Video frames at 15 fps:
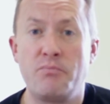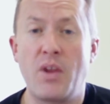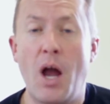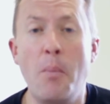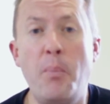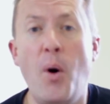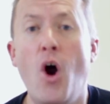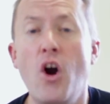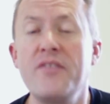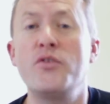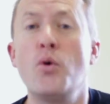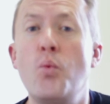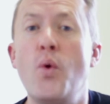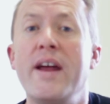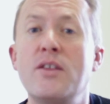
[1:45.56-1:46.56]
a part of
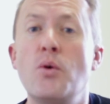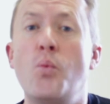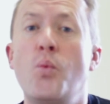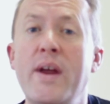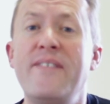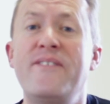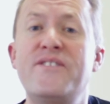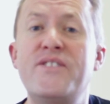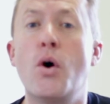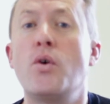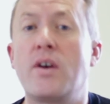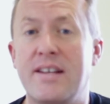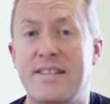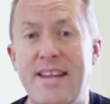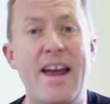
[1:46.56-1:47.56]
the way that we
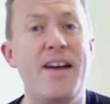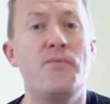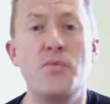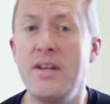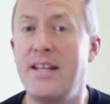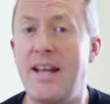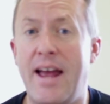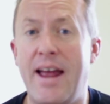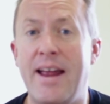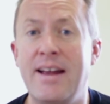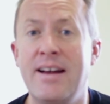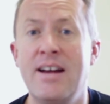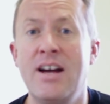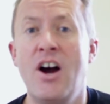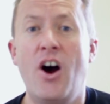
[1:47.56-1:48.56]
focus every day
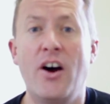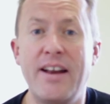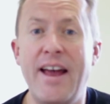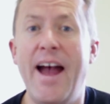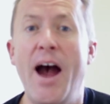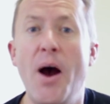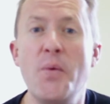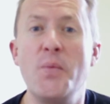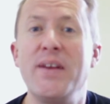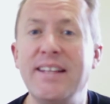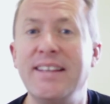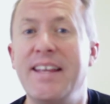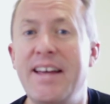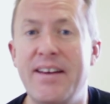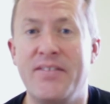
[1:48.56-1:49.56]
on how we
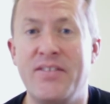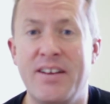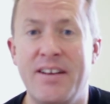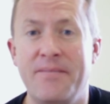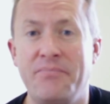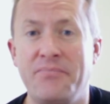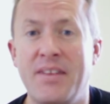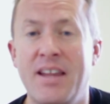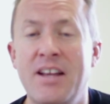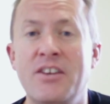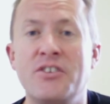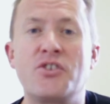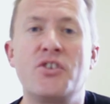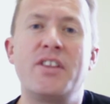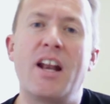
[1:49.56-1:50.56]
live
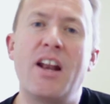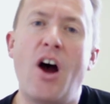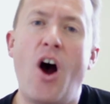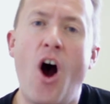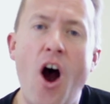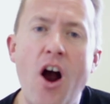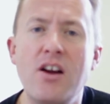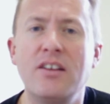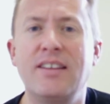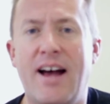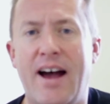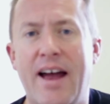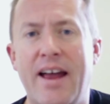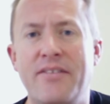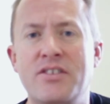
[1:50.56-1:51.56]
so that our
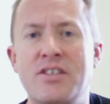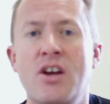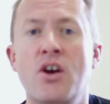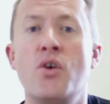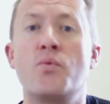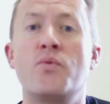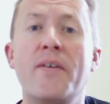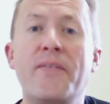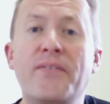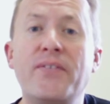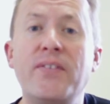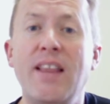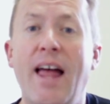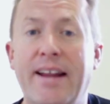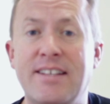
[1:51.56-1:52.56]
lives
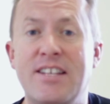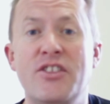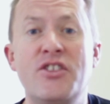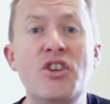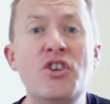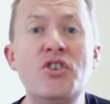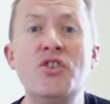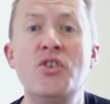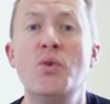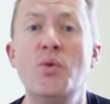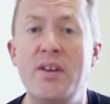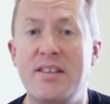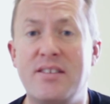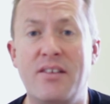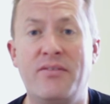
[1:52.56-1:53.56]
reflect the
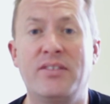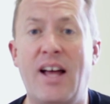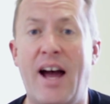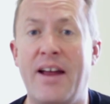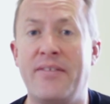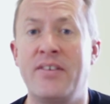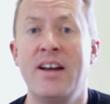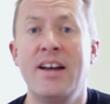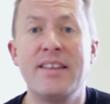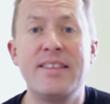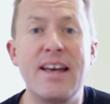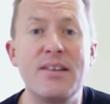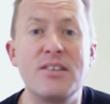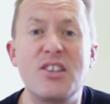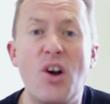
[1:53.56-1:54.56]
newness of life
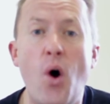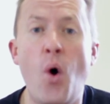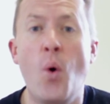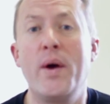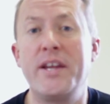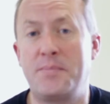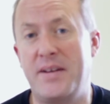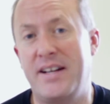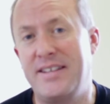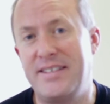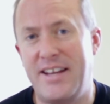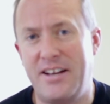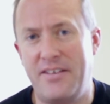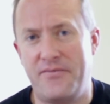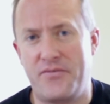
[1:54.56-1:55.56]
that has always been
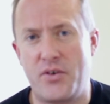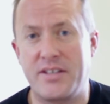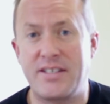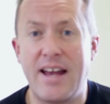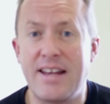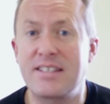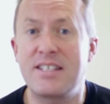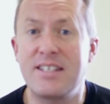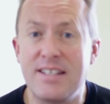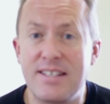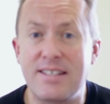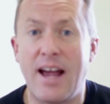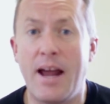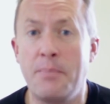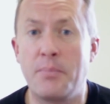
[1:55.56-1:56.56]
intended for us as
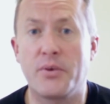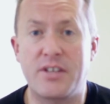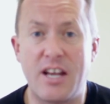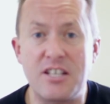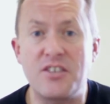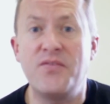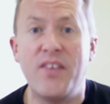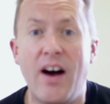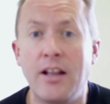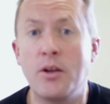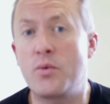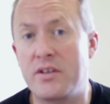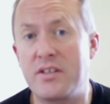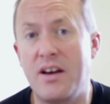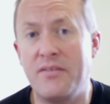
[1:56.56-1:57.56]
disciples, as
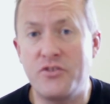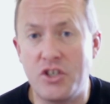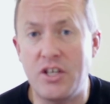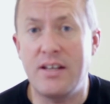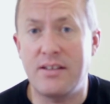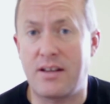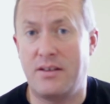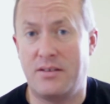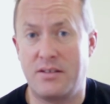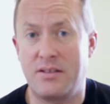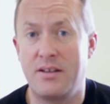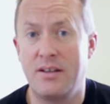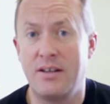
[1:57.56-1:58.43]
followers of Jesus.